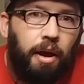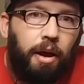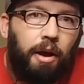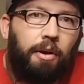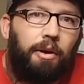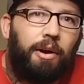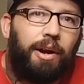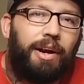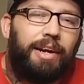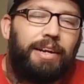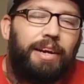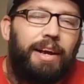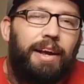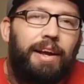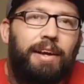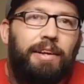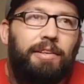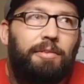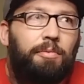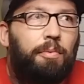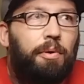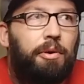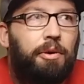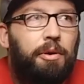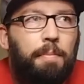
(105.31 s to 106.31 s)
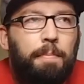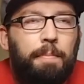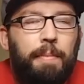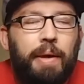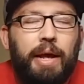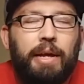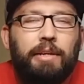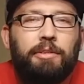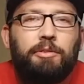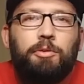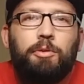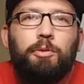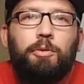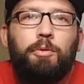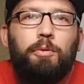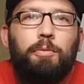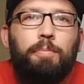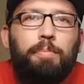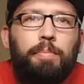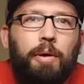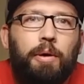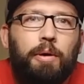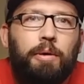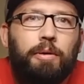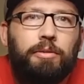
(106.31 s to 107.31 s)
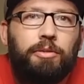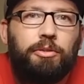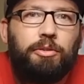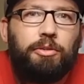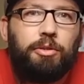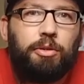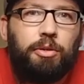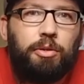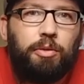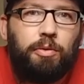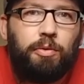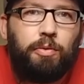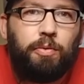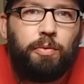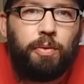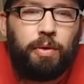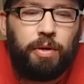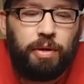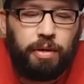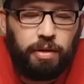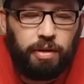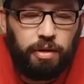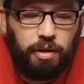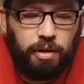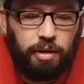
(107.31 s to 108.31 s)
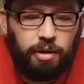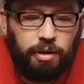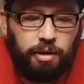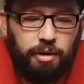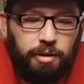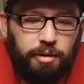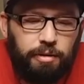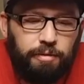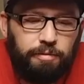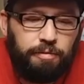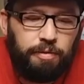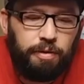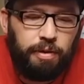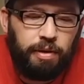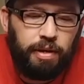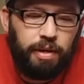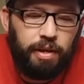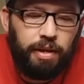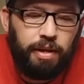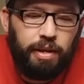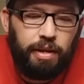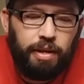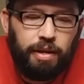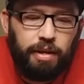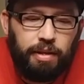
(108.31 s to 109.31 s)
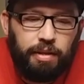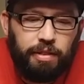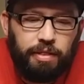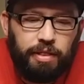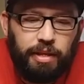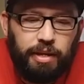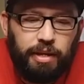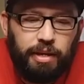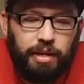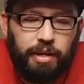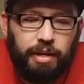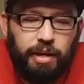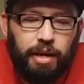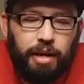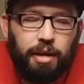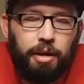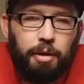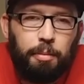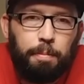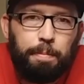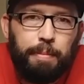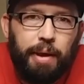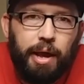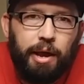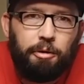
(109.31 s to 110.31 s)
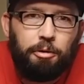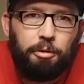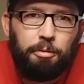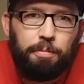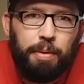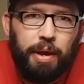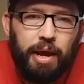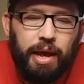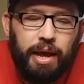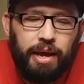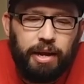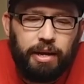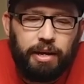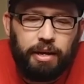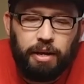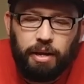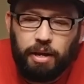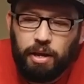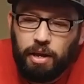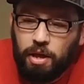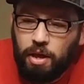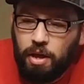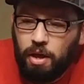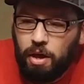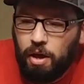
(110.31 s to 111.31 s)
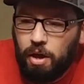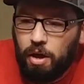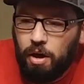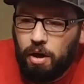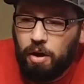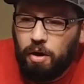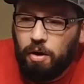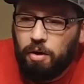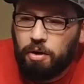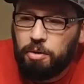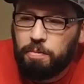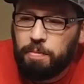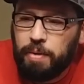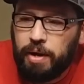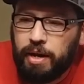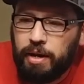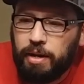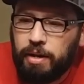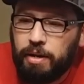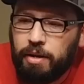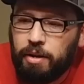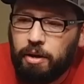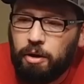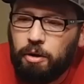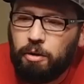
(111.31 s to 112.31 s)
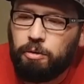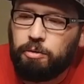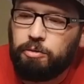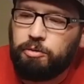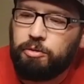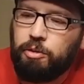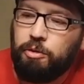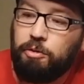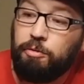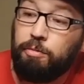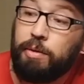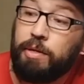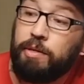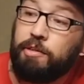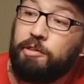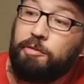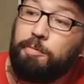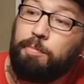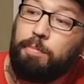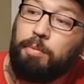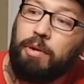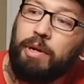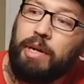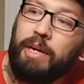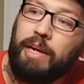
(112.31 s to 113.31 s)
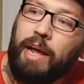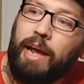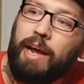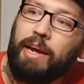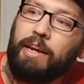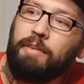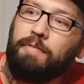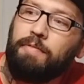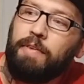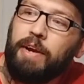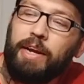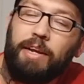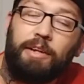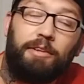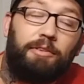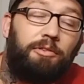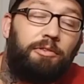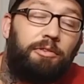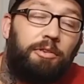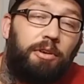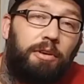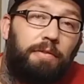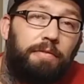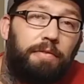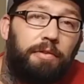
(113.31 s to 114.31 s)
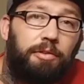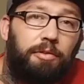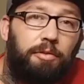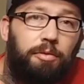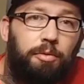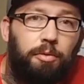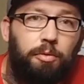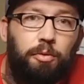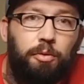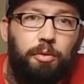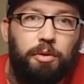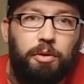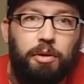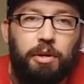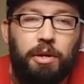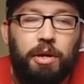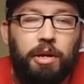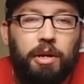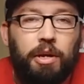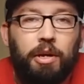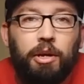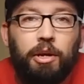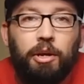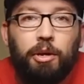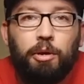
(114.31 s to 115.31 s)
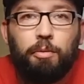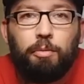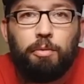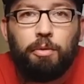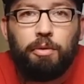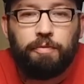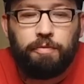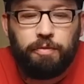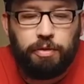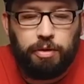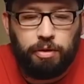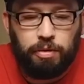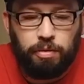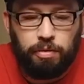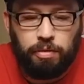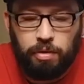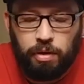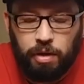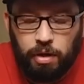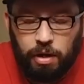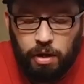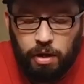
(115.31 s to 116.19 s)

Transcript: Alright guys, welcome back to part 2 of the Powerpak automated, spring activated surface lure review.